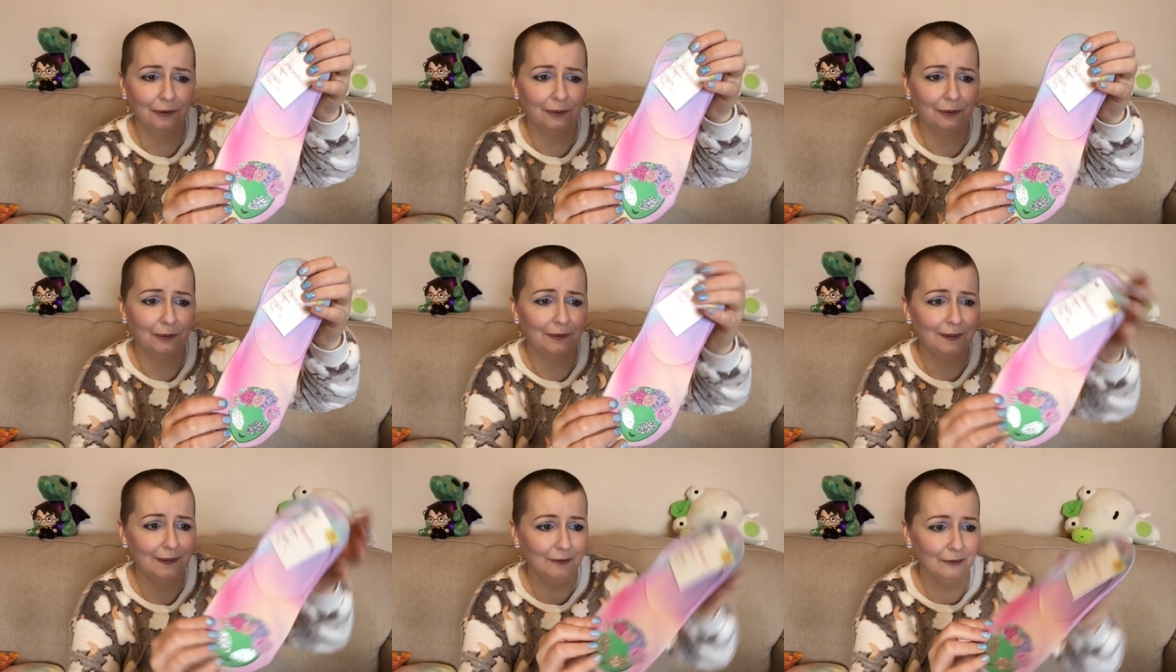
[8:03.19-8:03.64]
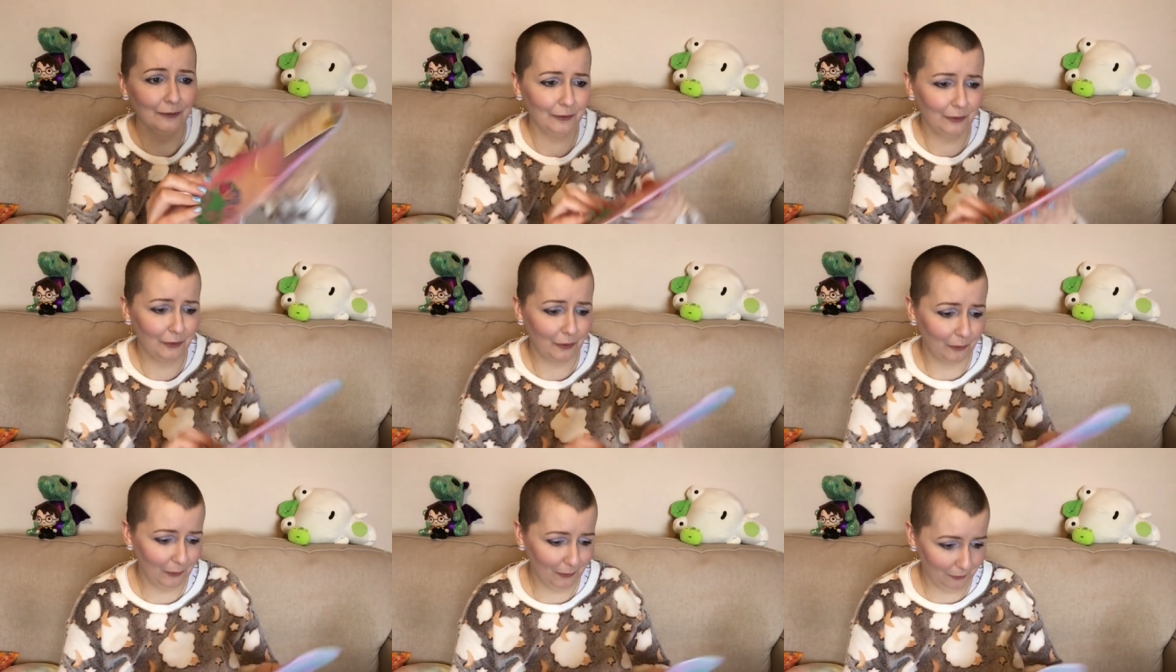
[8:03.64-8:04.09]
too. These are
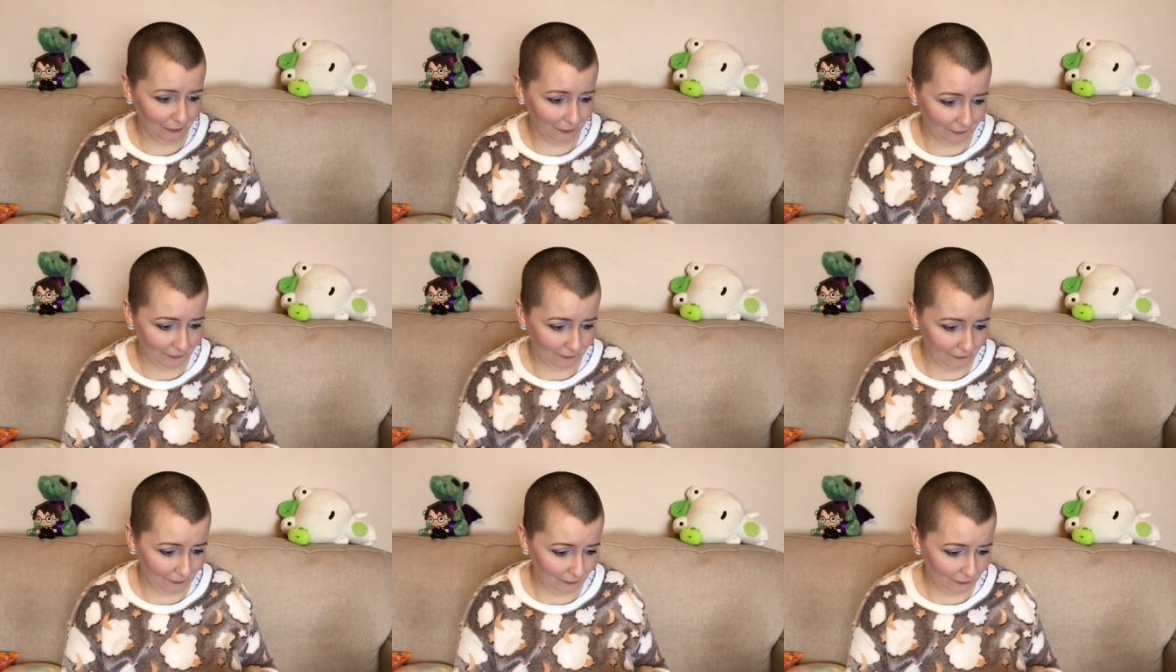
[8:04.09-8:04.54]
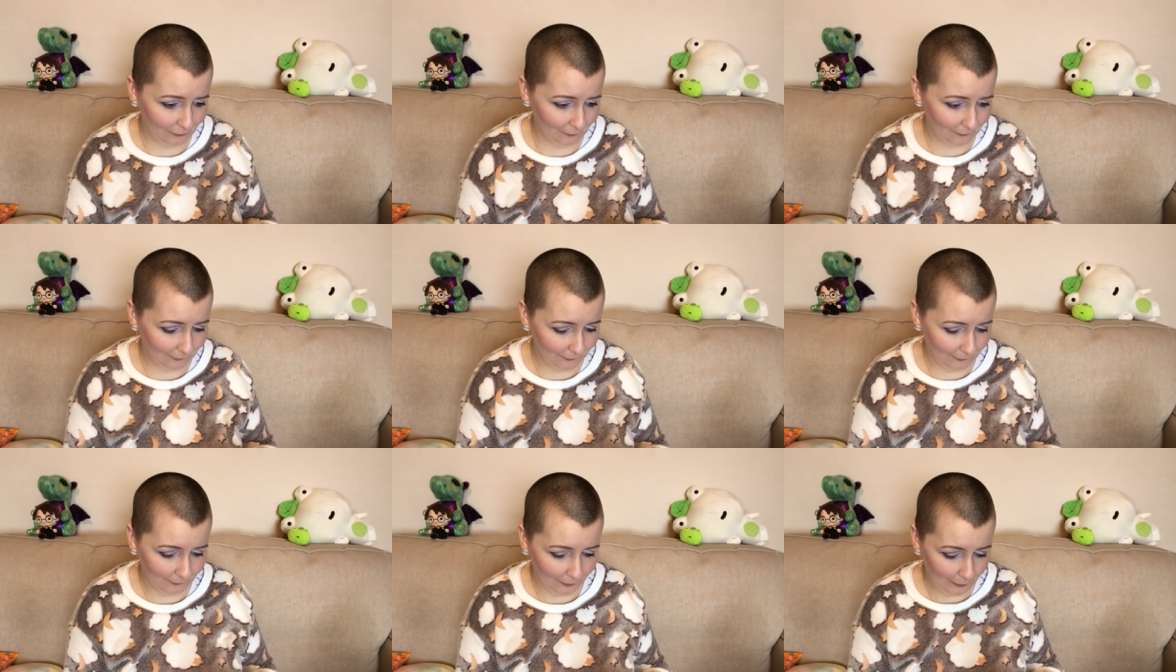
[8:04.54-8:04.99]
gorgeous.
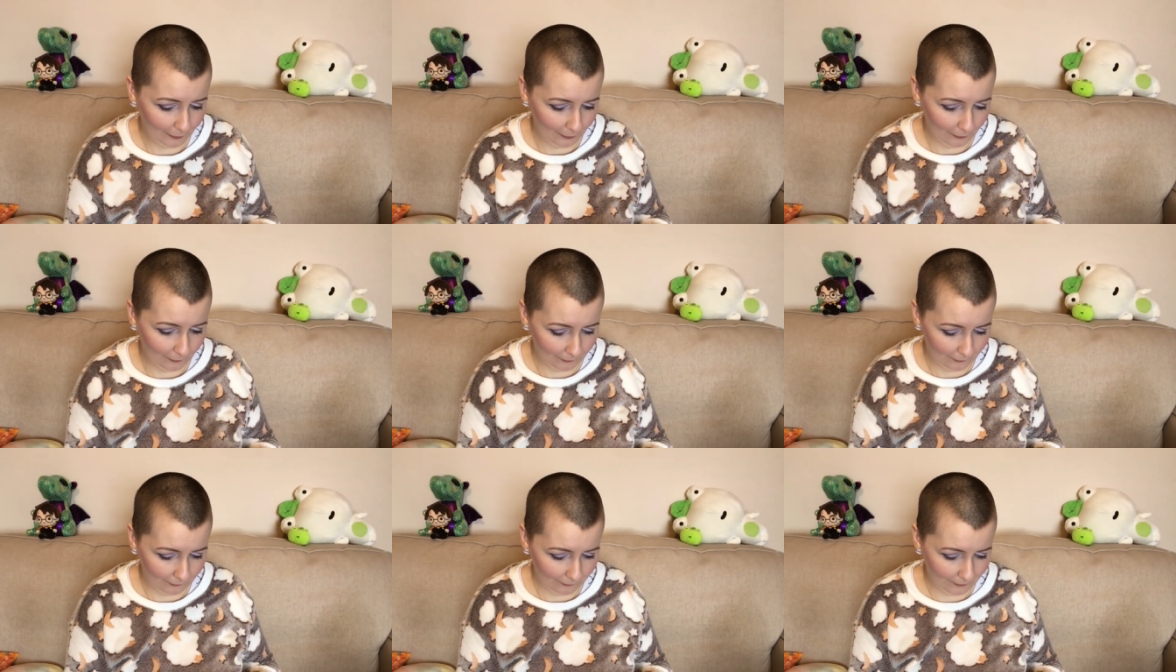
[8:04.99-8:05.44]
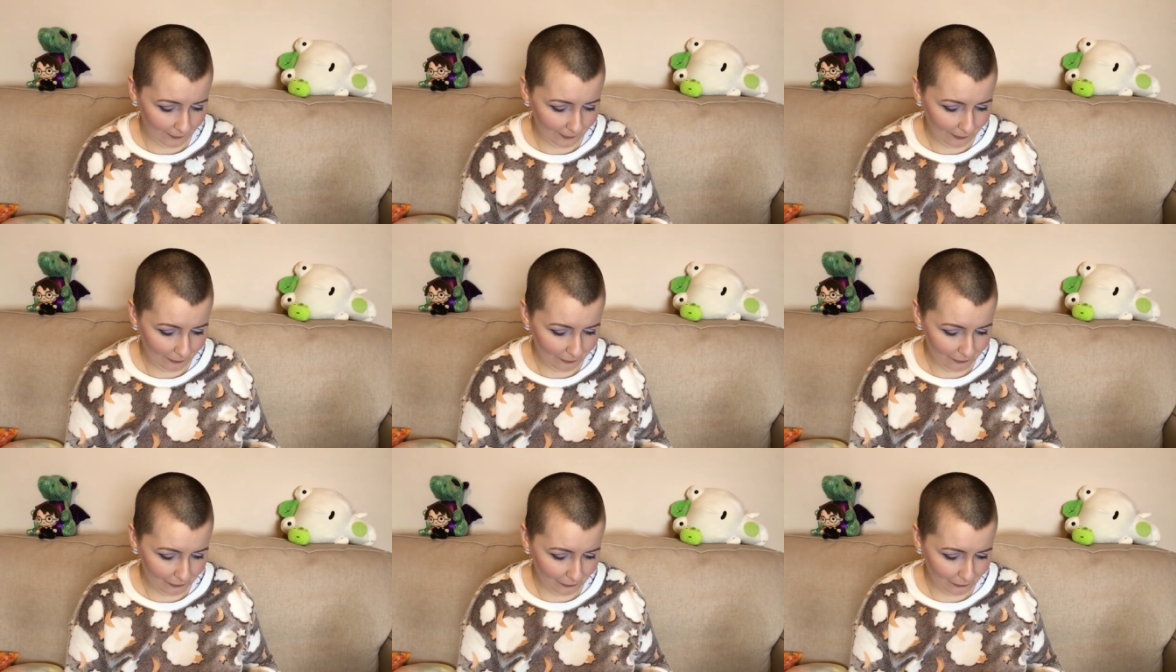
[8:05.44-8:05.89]

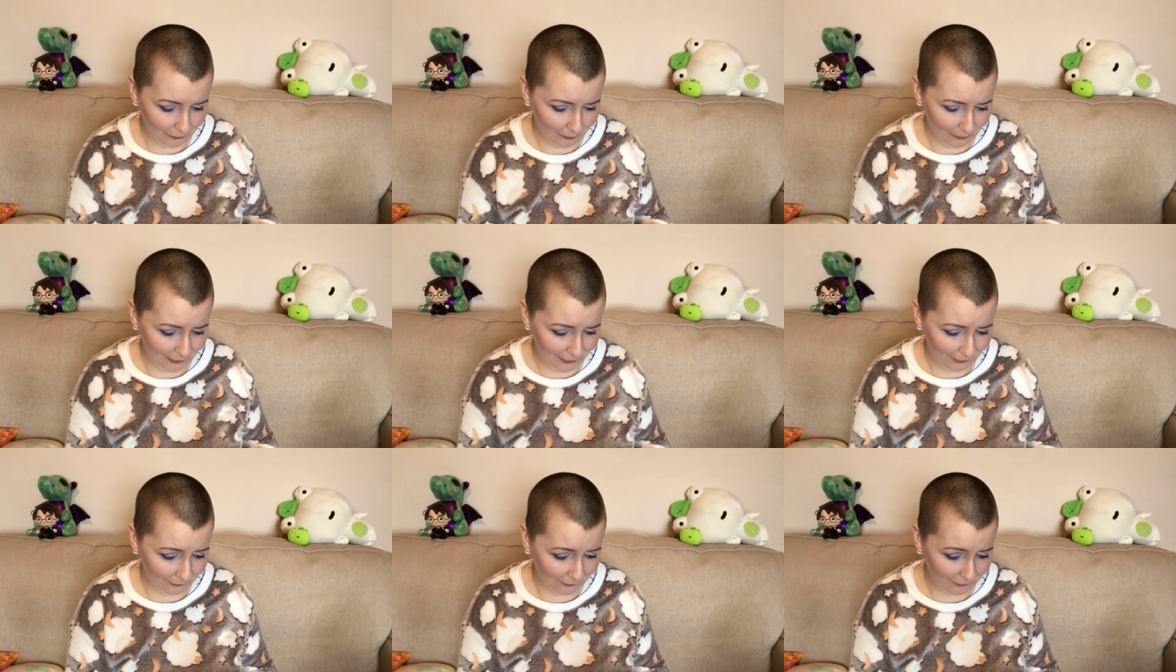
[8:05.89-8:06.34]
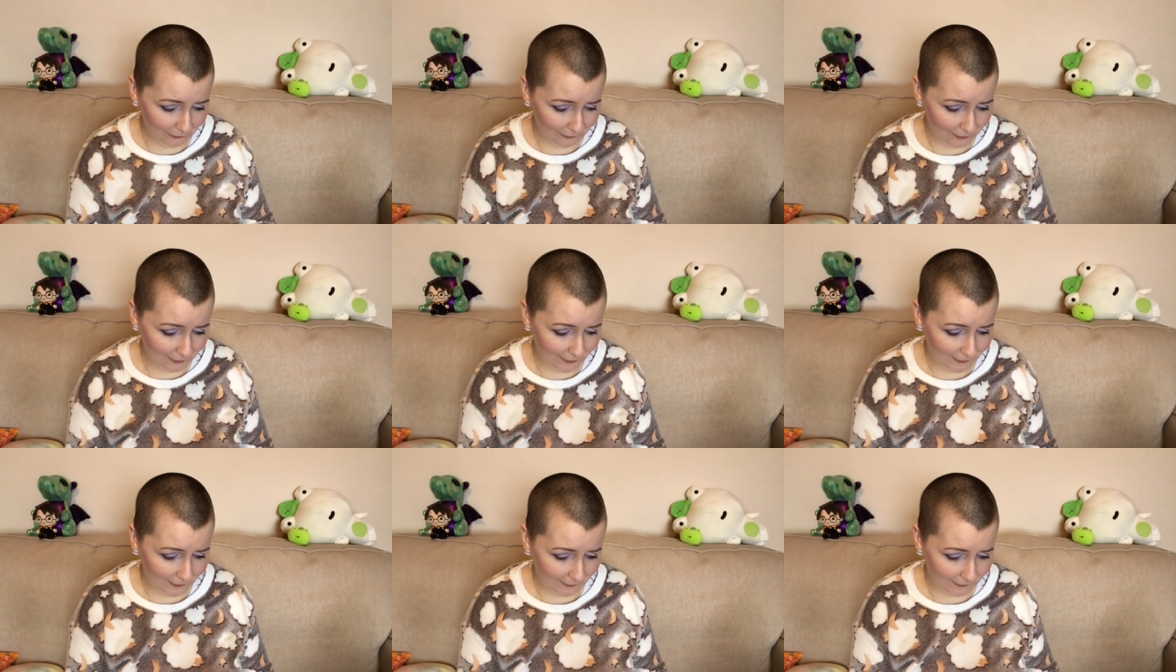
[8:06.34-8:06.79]
Thank you so much,
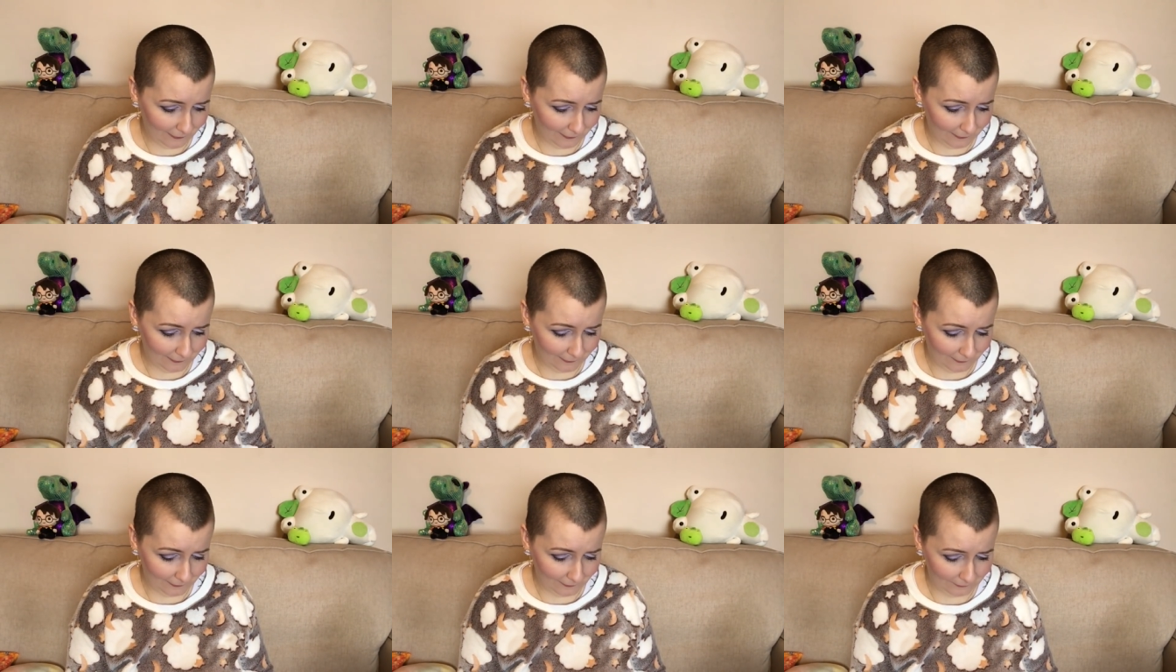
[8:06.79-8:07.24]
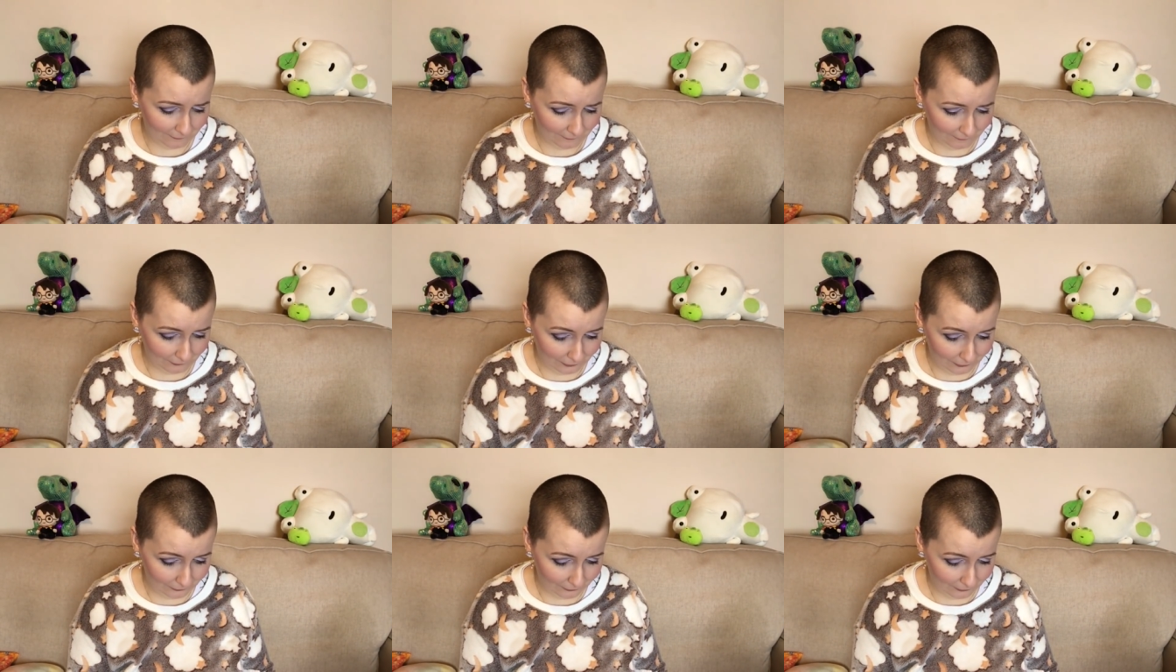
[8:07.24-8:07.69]

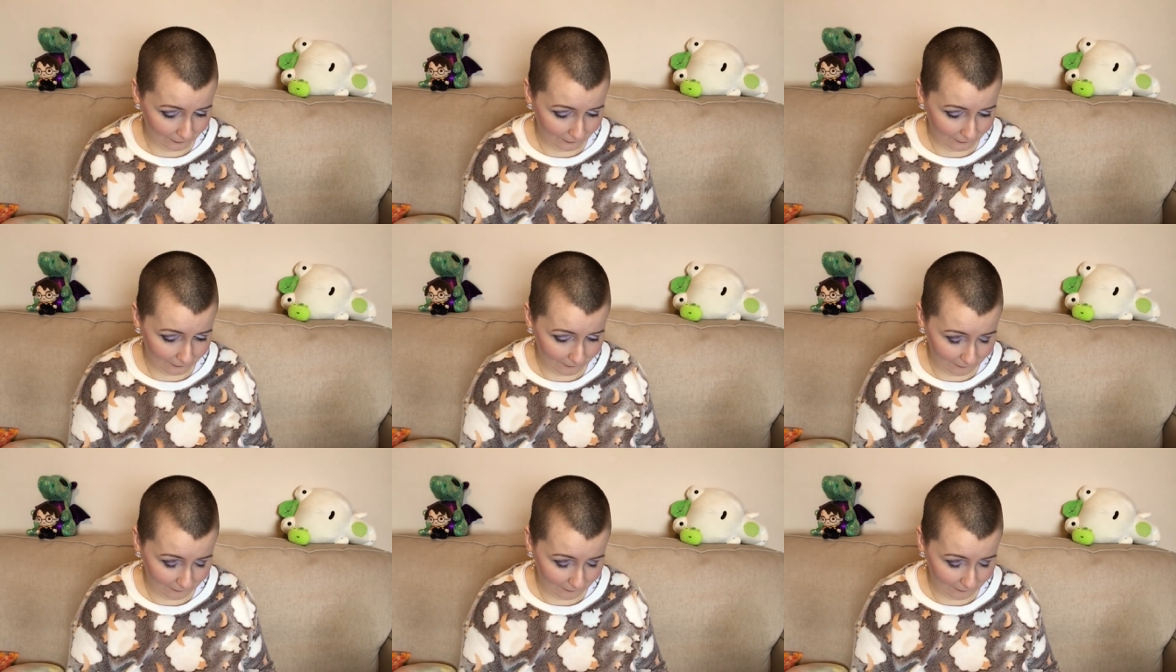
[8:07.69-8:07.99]
Tess.